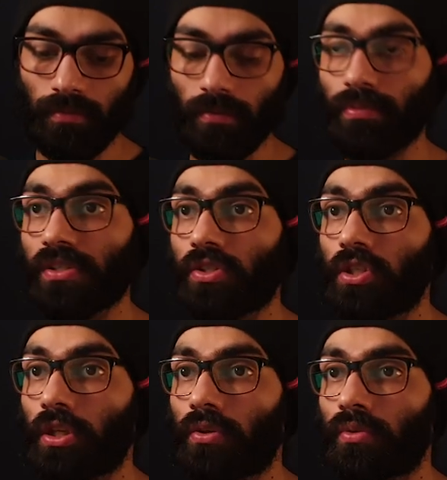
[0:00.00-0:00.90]
Now press
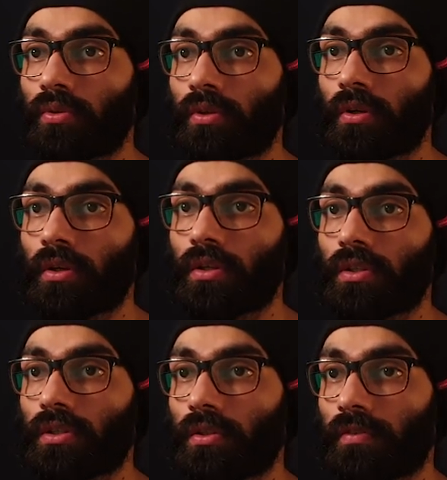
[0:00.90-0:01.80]
G2.
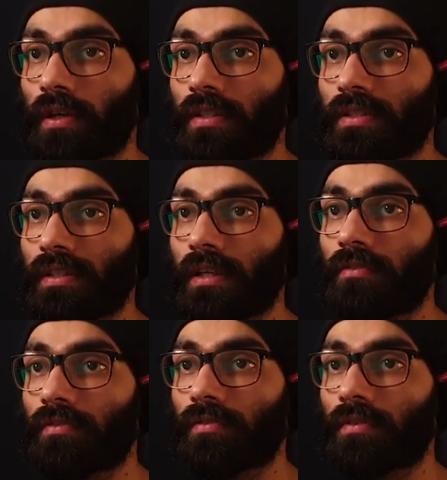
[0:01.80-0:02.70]
So if I hit
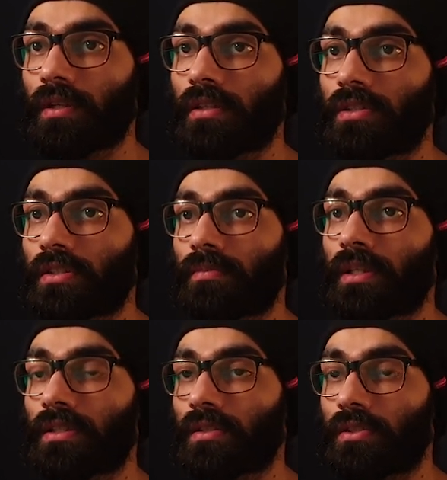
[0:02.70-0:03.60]
save, it just
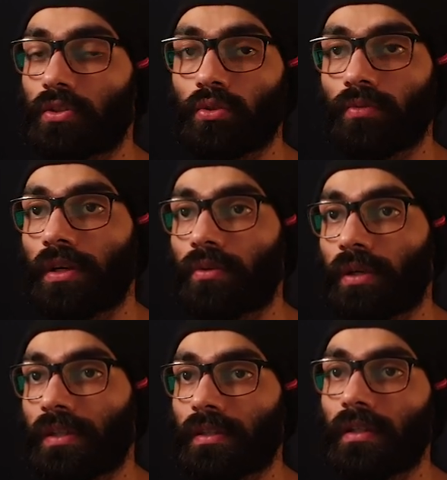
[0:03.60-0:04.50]
makes it
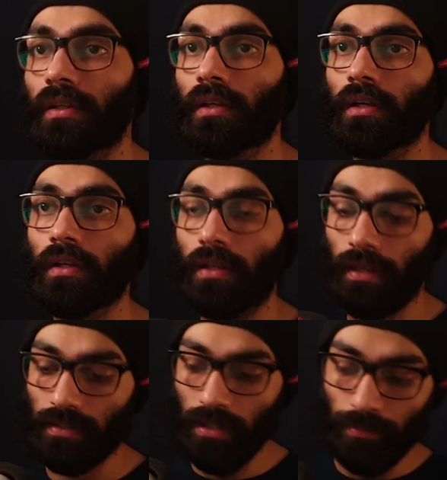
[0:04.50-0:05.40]
0123.
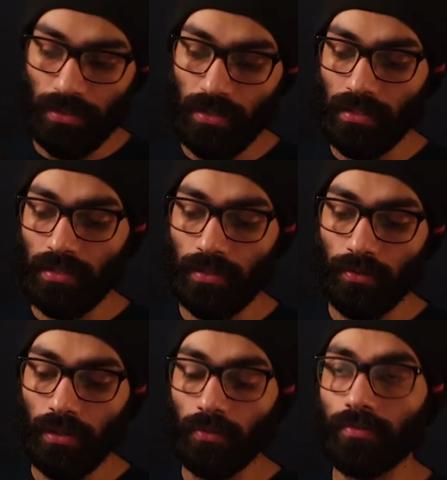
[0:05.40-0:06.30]
Next time it changes at
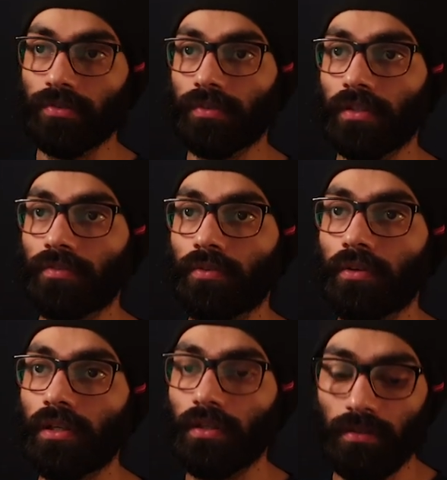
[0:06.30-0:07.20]

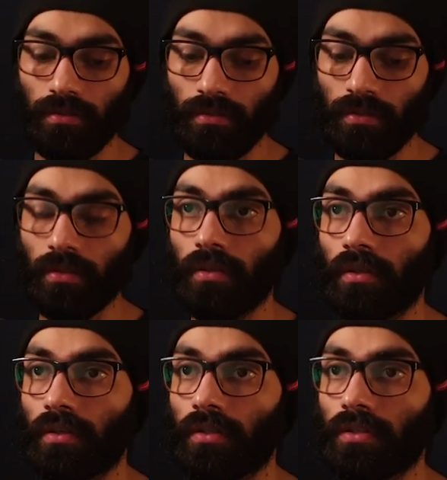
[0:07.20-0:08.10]
0254,
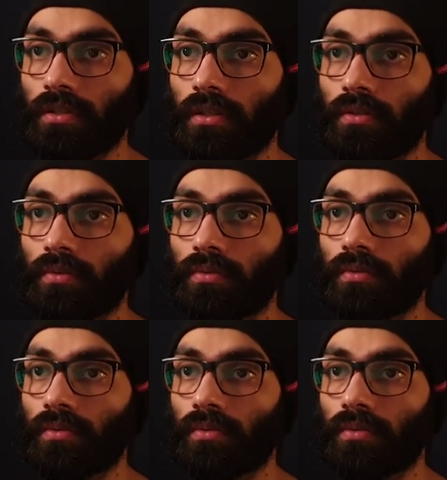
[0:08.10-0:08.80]
G2,